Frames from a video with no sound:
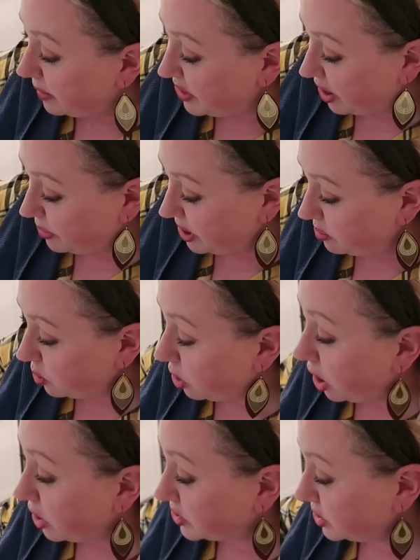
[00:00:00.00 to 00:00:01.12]
Now people will
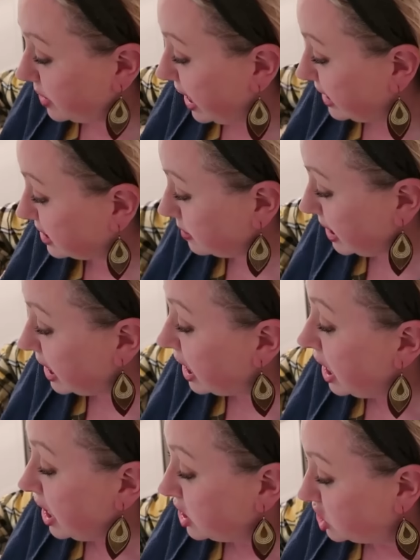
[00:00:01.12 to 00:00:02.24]
also ask me,
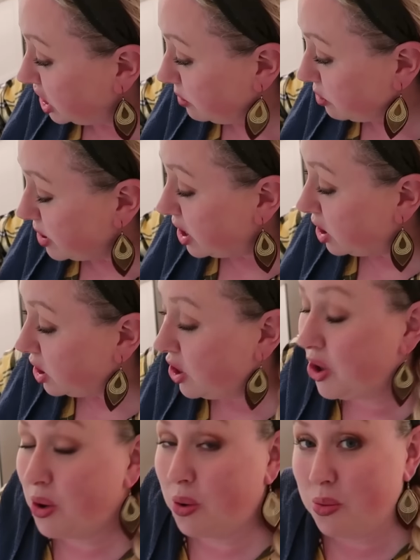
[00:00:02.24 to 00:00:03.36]
Jamerrill,
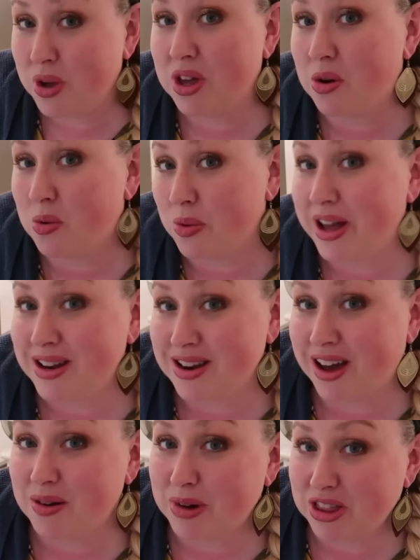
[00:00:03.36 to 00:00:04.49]
will one
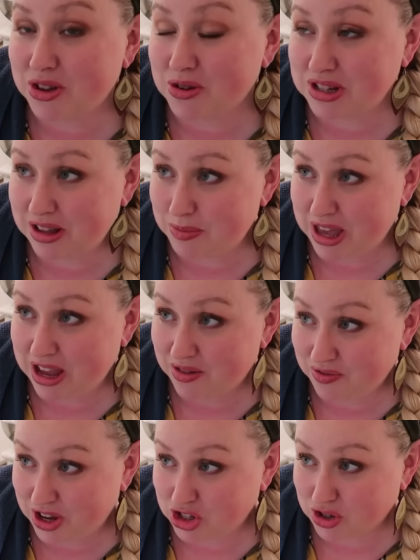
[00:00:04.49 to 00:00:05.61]
9 by 13
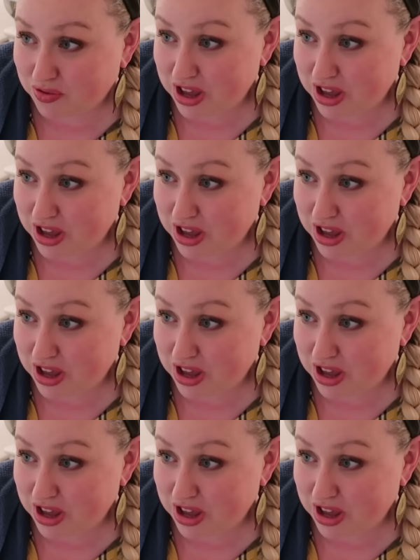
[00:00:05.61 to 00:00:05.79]
pan feed your